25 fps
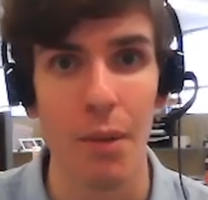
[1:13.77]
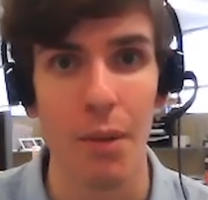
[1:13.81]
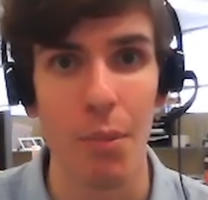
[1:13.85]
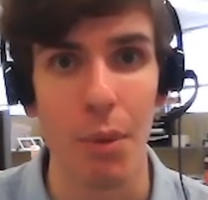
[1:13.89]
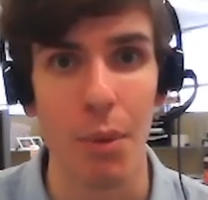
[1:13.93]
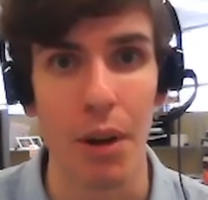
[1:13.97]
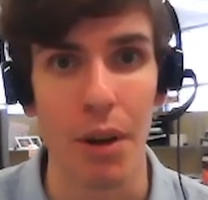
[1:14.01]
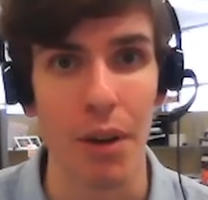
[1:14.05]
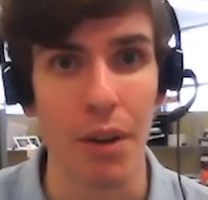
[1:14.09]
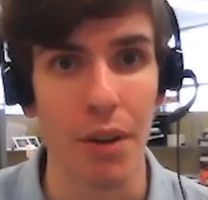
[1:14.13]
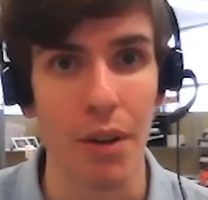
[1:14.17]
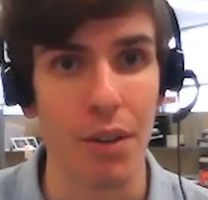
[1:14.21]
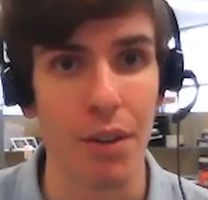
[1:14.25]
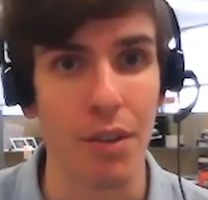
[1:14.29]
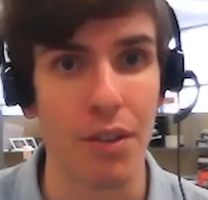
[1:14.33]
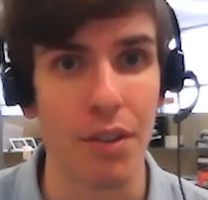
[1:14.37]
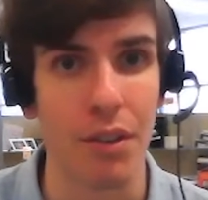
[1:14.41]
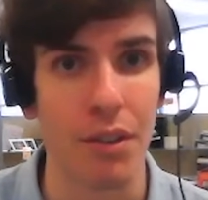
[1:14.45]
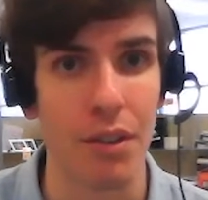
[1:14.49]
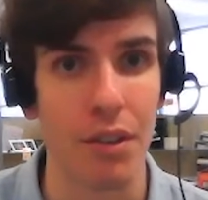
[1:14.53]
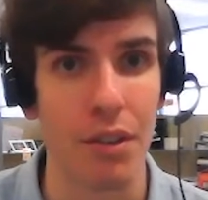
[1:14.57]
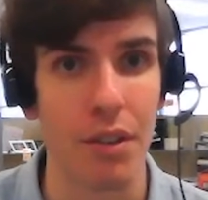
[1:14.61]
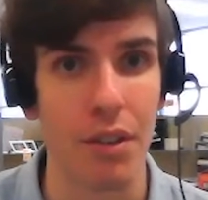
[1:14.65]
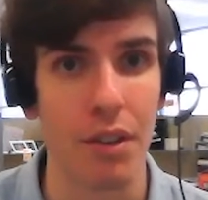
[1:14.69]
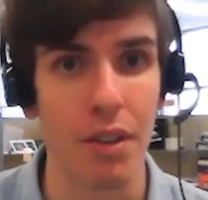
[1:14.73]

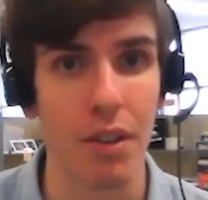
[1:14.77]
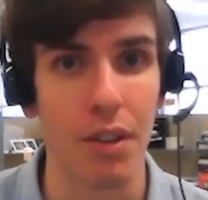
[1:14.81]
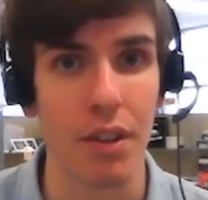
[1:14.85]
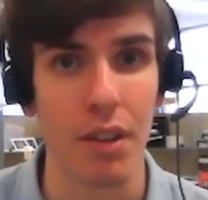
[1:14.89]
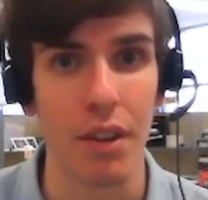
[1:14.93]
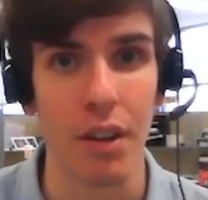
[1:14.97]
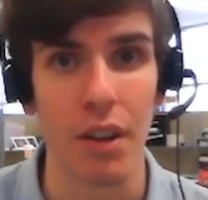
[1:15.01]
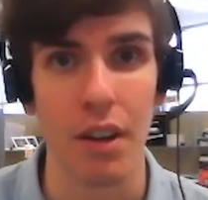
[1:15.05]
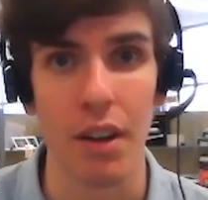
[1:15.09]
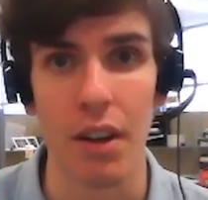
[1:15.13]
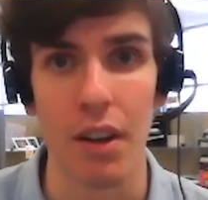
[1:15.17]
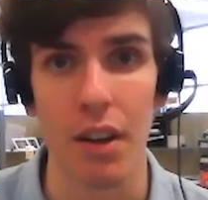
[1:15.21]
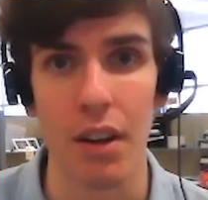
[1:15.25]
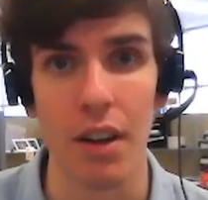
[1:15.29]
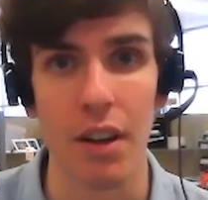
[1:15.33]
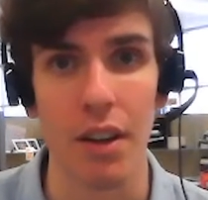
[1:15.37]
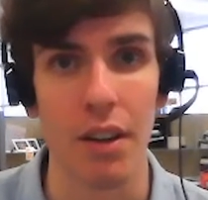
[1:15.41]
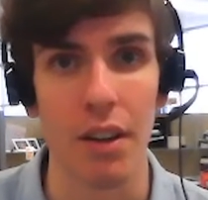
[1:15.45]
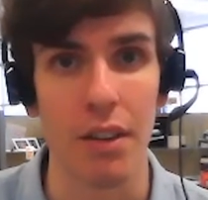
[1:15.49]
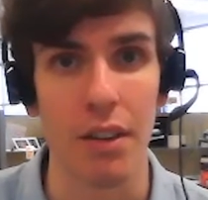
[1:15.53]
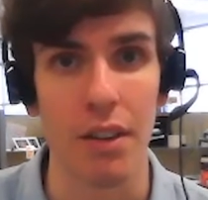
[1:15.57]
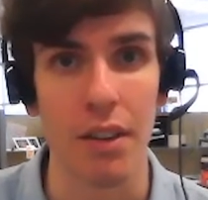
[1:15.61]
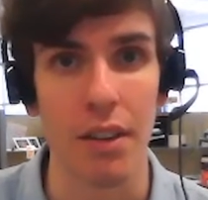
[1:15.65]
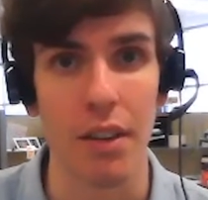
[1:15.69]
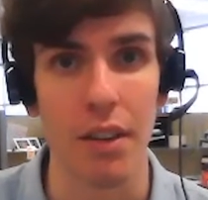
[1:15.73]
because
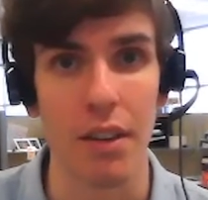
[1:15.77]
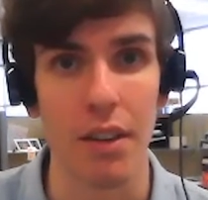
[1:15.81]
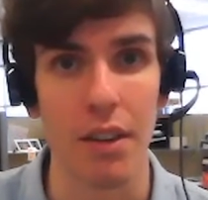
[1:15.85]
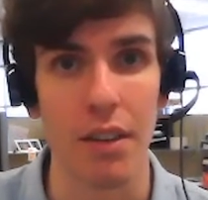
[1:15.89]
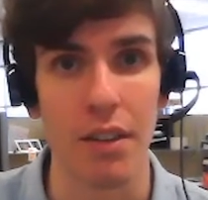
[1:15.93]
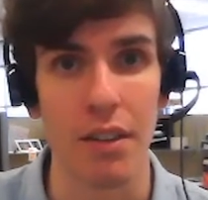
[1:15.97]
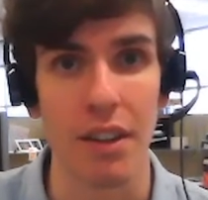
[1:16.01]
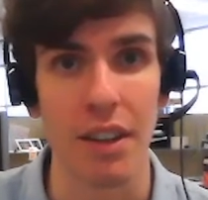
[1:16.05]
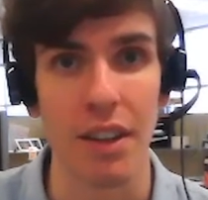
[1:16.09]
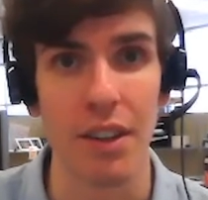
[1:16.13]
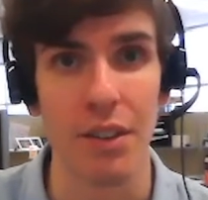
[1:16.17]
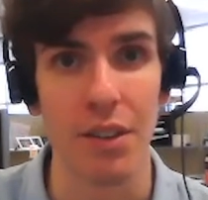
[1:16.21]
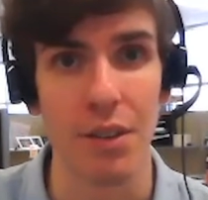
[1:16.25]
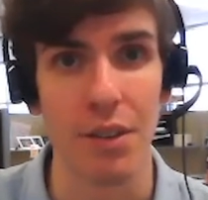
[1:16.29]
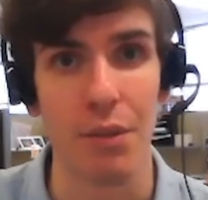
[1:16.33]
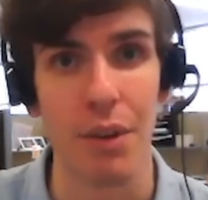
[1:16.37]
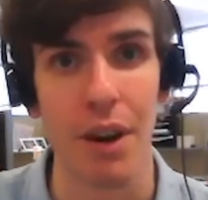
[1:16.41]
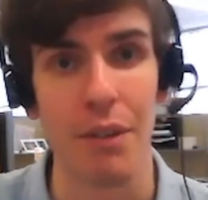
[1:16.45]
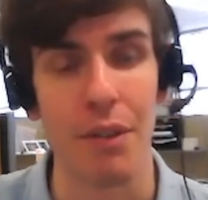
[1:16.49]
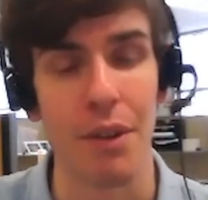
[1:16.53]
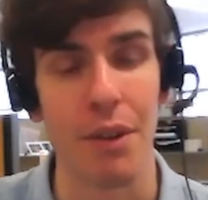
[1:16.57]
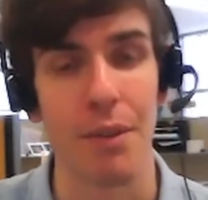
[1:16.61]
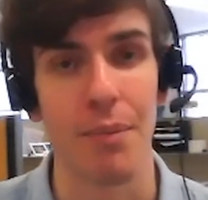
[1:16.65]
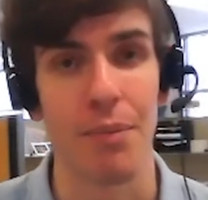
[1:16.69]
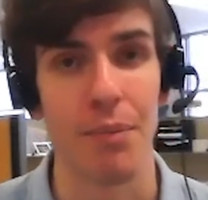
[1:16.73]
the skills in
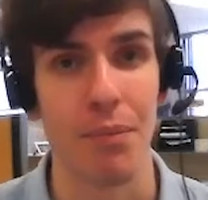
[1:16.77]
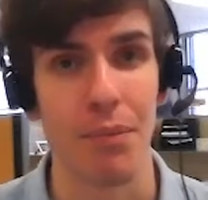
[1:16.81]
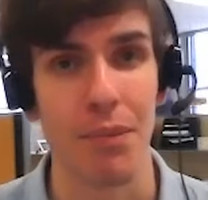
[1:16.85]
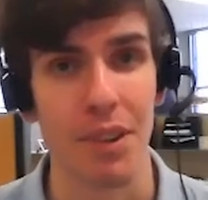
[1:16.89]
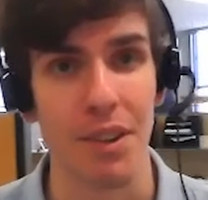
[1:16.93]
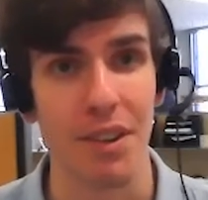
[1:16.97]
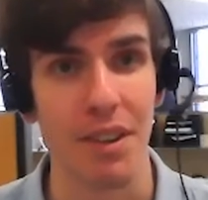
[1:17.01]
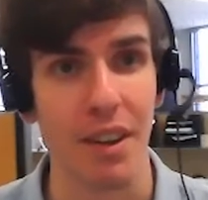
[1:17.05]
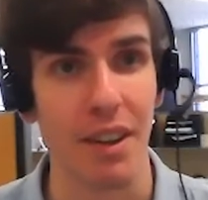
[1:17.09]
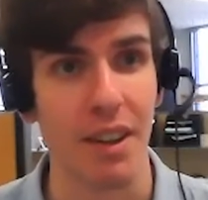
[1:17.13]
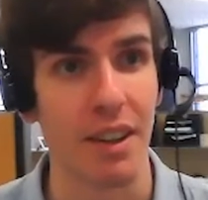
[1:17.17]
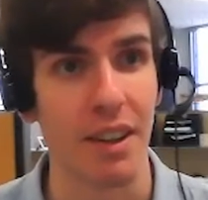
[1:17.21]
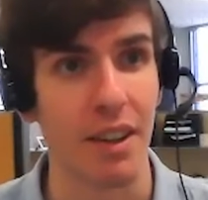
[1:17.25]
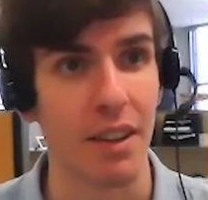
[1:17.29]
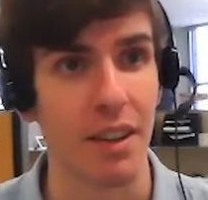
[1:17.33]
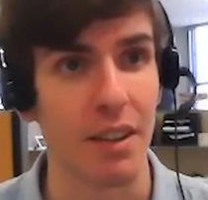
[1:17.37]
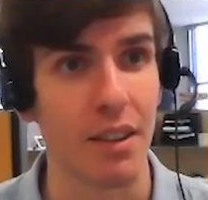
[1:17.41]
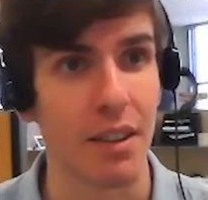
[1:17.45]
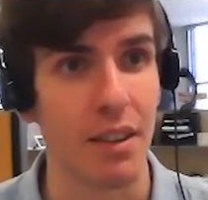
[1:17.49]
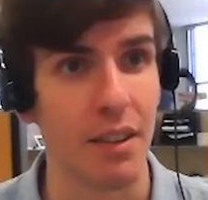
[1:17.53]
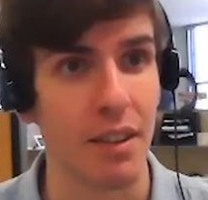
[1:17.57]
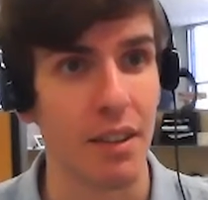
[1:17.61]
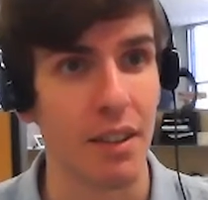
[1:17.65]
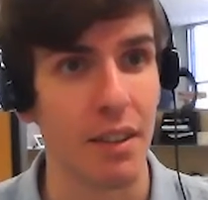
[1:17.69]
Revit is something that's